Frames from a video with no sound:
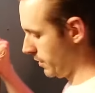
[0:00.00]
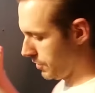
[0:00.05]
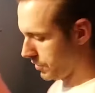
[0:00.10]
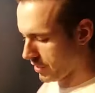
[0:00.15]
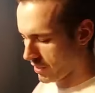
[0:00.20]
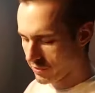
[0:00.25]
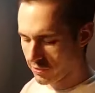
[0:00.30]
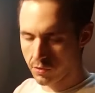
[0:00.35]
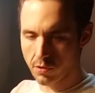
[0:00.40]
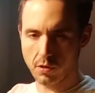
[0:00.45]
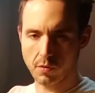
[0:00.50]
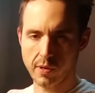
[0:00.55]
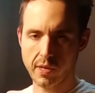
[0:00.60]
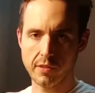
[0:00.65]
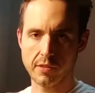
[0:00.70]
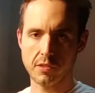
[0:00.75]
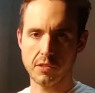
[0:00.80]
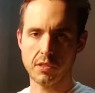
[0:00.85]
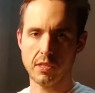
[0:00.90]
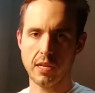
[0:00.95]
those go around
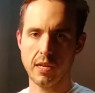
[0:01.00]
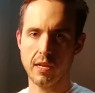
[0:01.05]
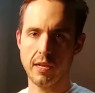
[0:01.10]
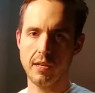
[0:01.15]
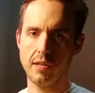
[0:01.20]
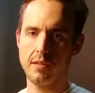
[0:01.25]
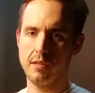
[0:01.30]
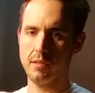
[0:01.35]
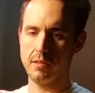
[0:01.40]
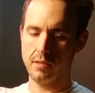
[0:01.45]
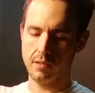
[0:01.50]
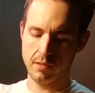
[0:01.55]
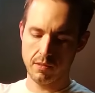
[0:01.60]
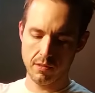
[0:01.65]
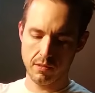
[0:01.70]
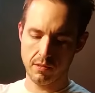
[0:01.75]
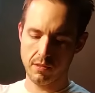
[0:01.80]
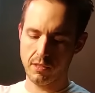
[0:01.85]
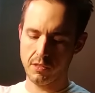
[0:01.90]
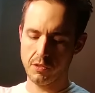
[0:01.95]
the sides,
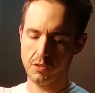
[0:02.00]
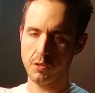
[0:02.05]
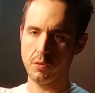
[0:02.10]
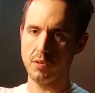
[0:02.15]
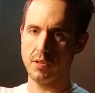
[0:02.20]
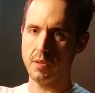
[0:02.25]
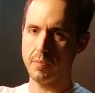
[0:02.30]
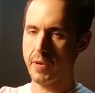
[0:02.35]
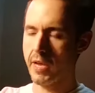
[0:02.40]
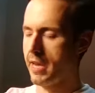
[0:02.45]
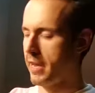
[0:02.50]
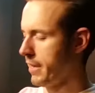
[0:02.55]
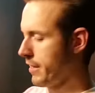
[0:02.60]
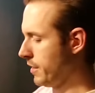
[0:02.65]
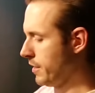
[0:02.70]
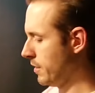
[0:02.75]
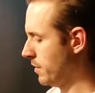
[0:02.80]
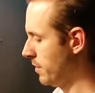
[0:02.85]
these two on the back.